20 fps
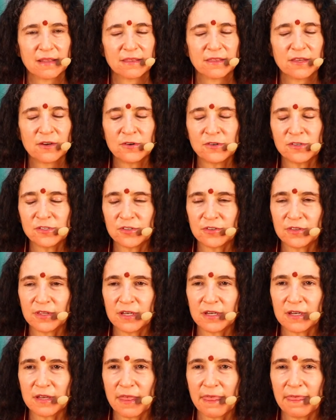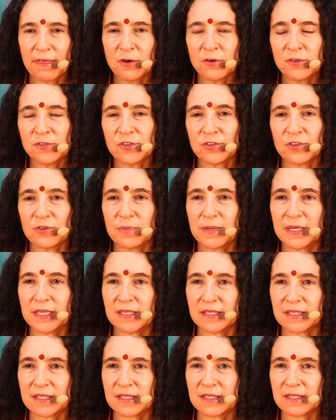Those are the
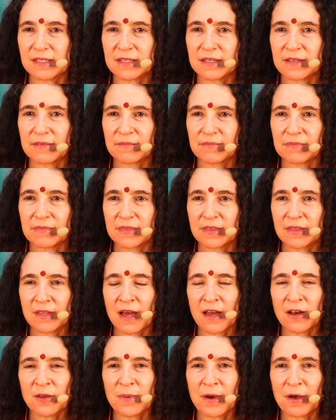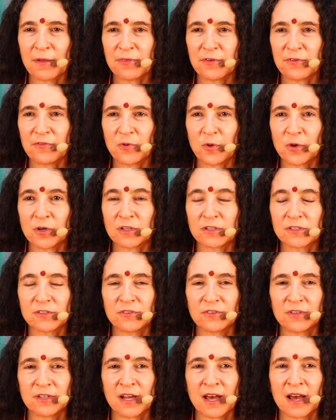pieces. Not about the forks
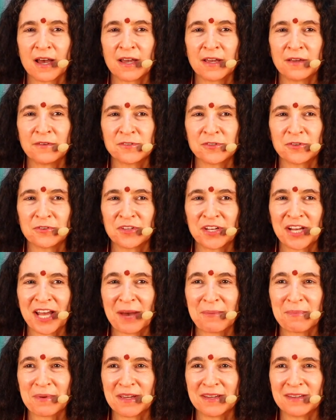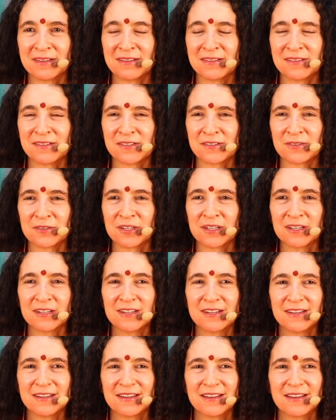or the knives or the napkins or
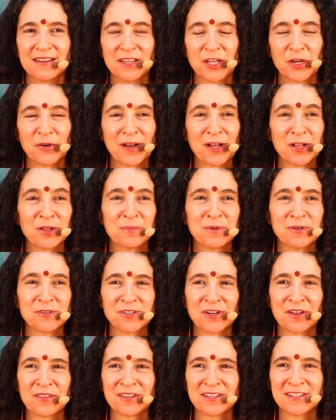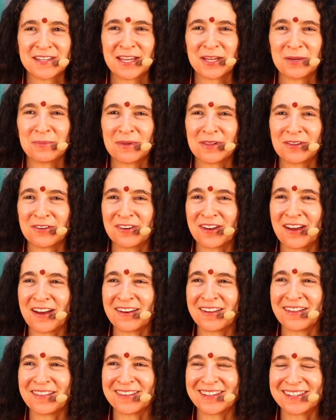your elbows on the table or not
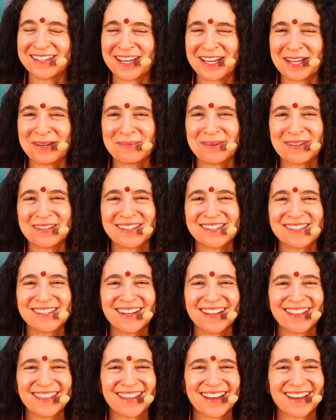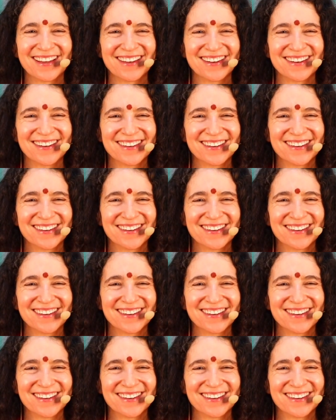on the table. It's not that.